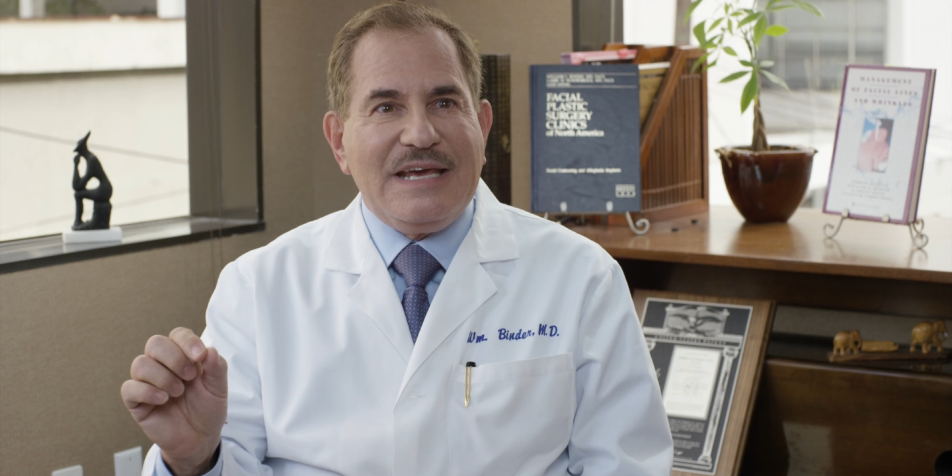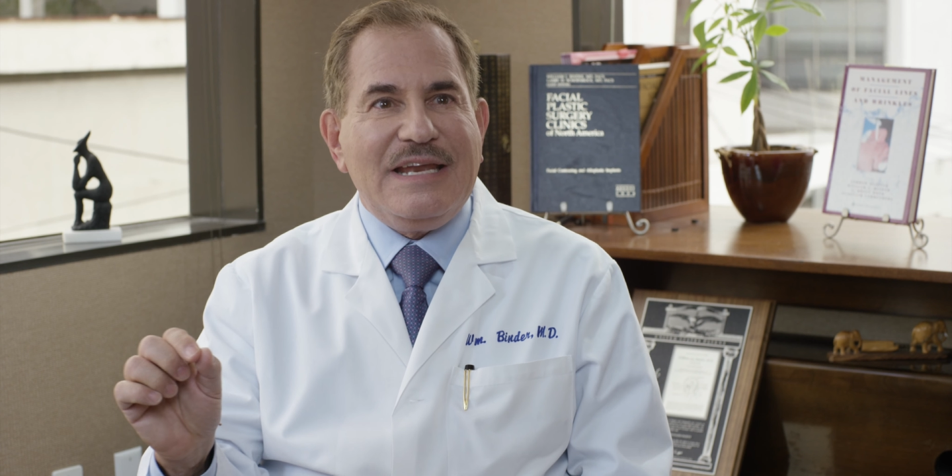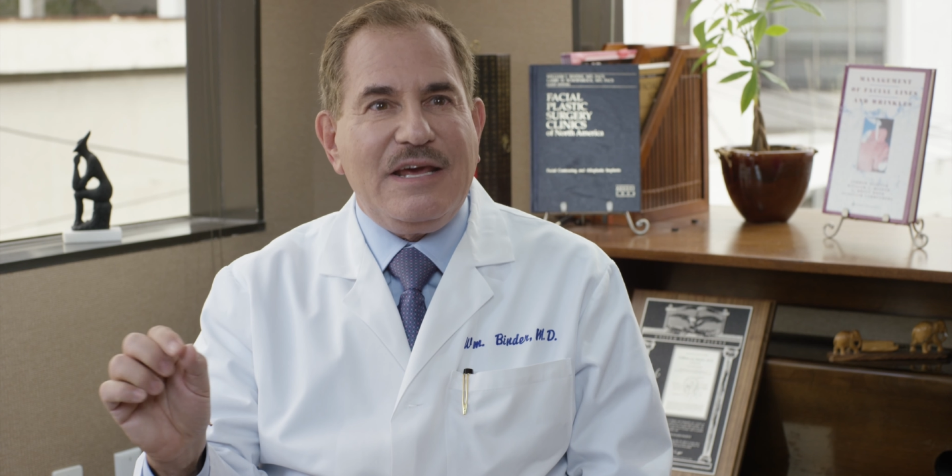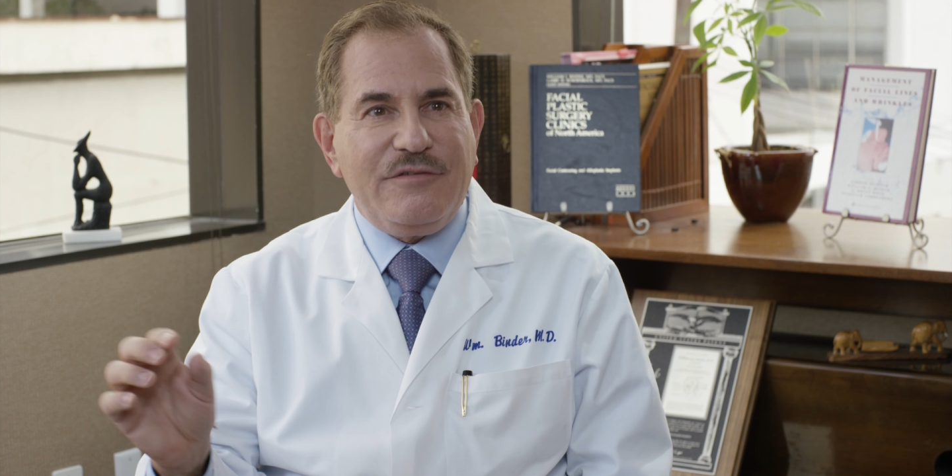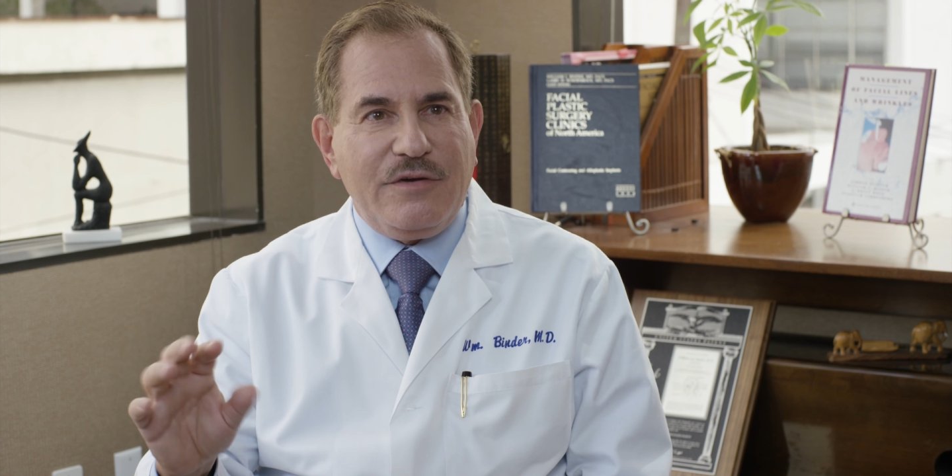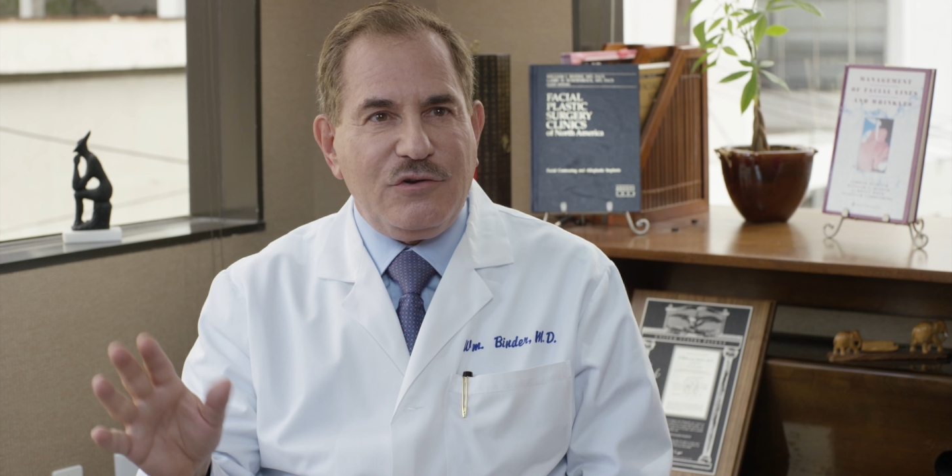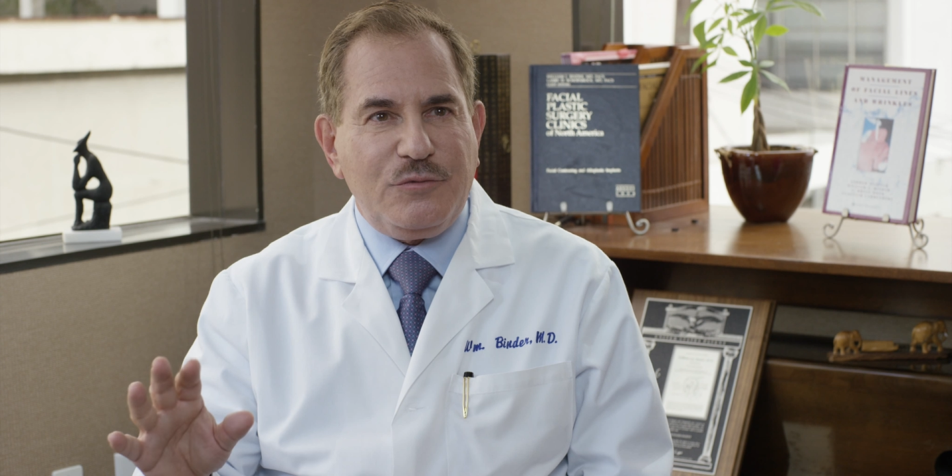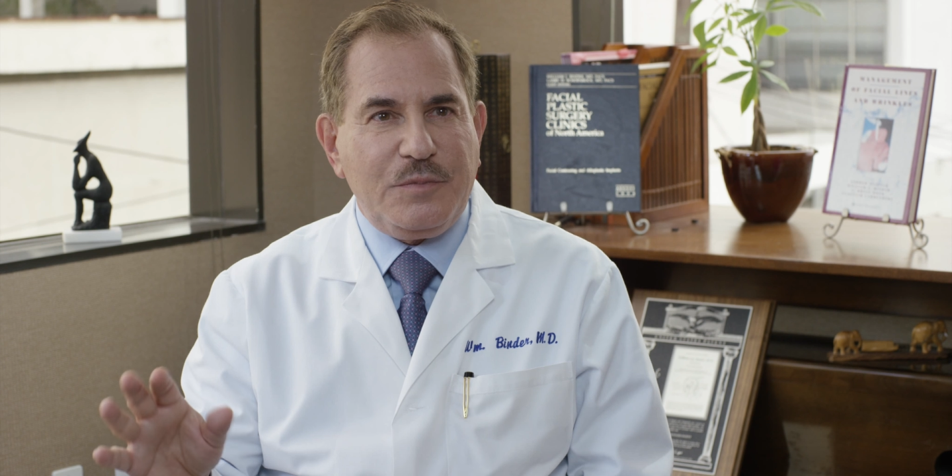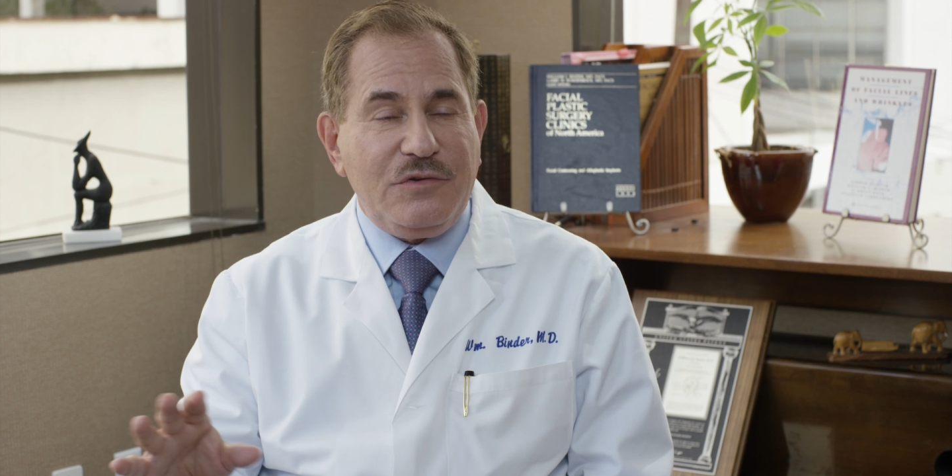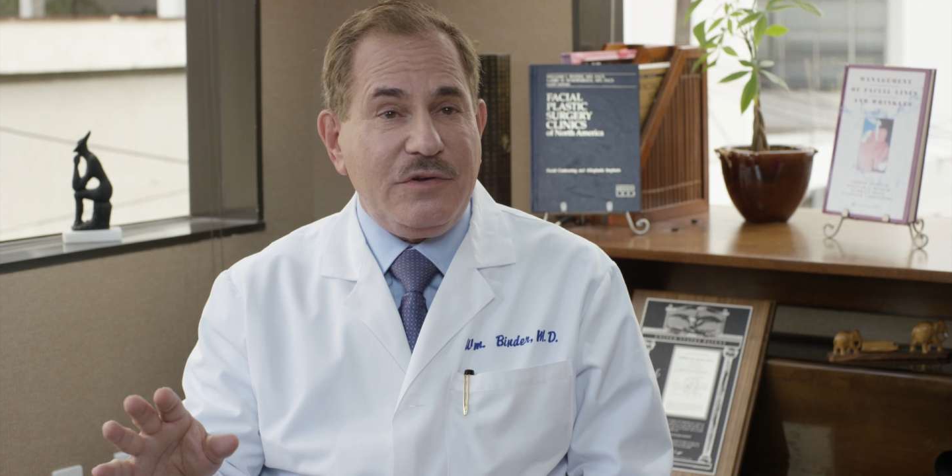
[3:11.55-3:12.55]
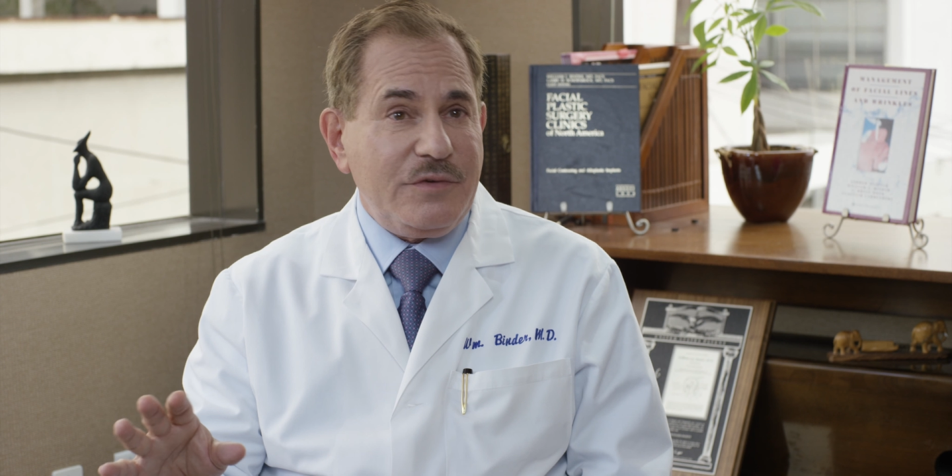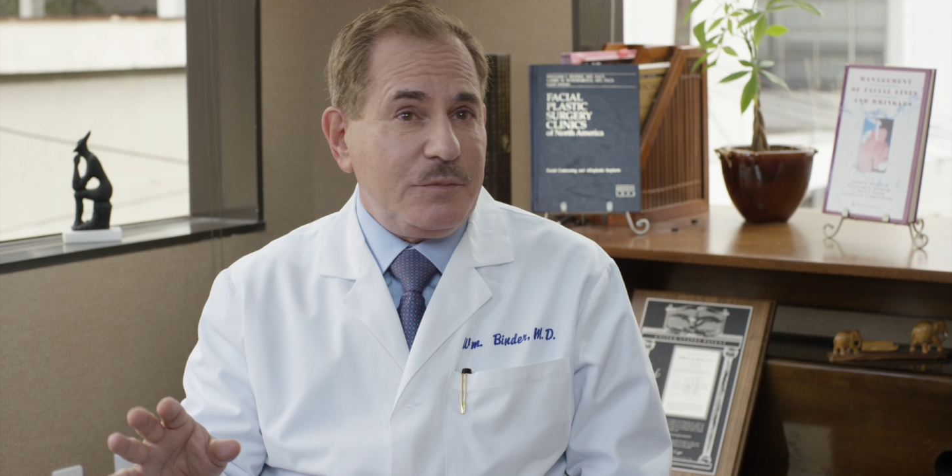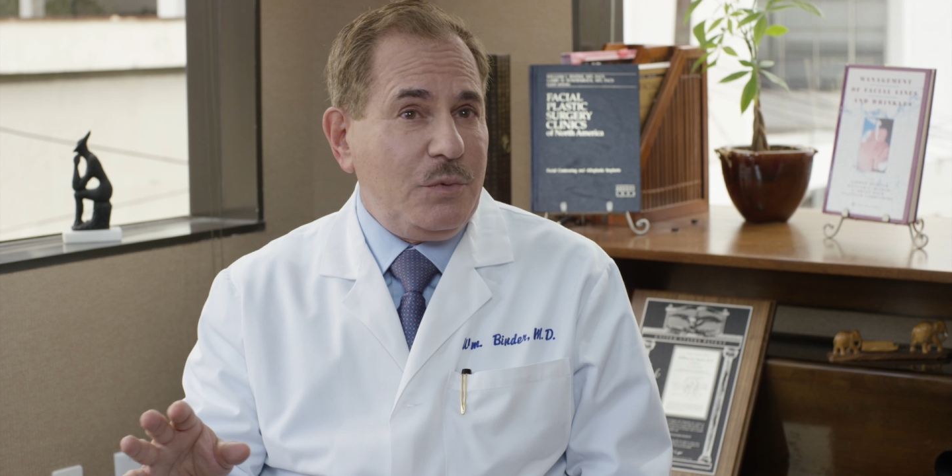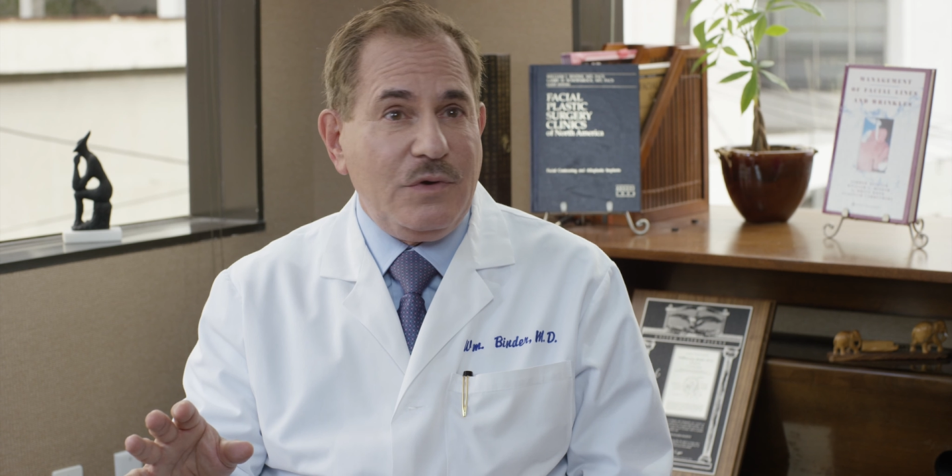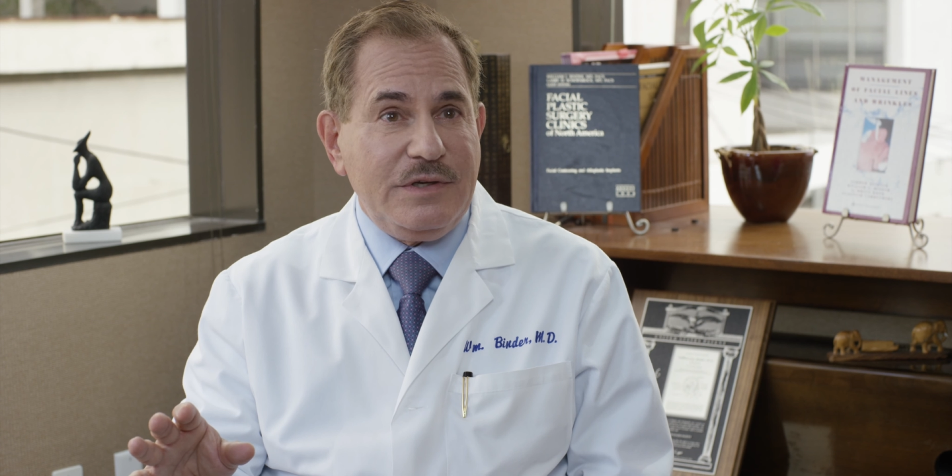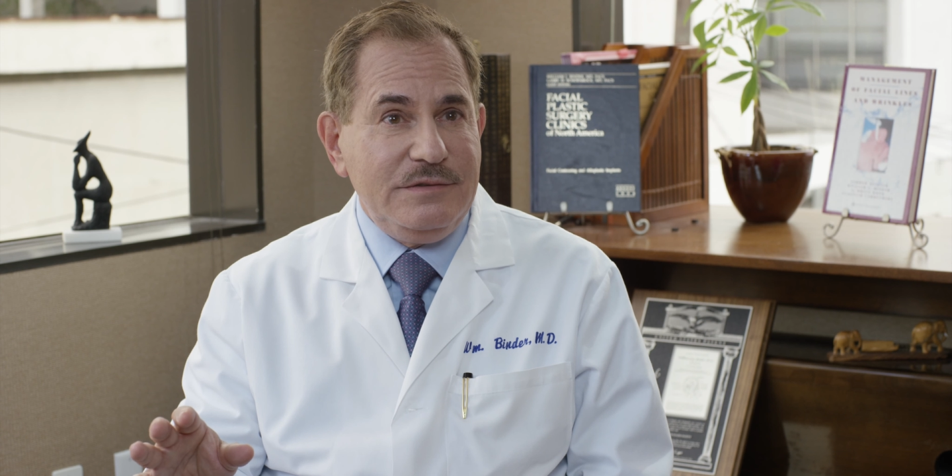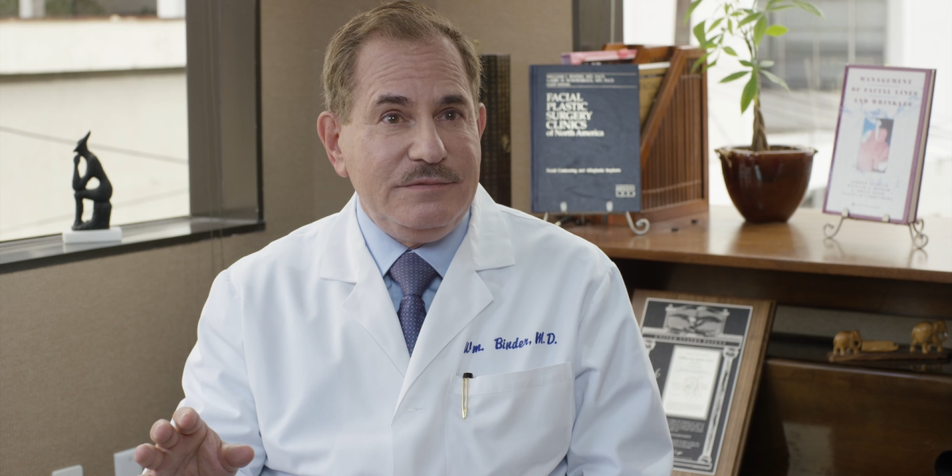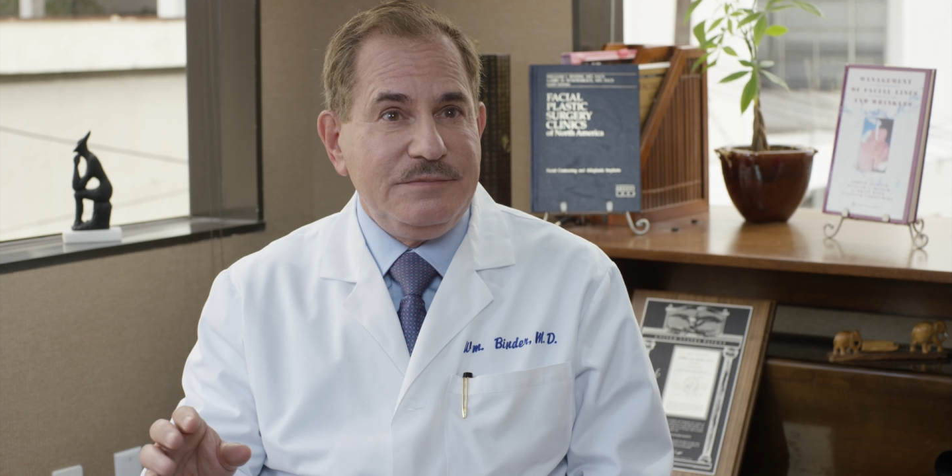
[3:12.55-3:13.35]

in a very specific point